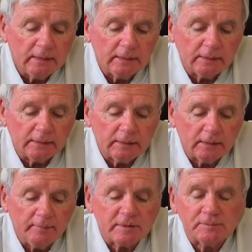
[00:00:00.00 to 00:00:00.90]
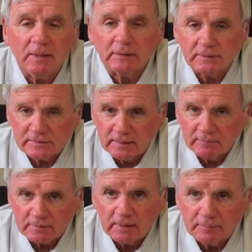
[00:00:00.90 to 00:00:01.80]
And I'm expecting the
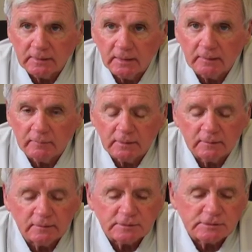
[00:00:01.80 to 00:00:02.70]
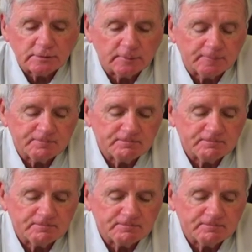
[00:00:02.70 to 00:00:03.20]
same type of game this year.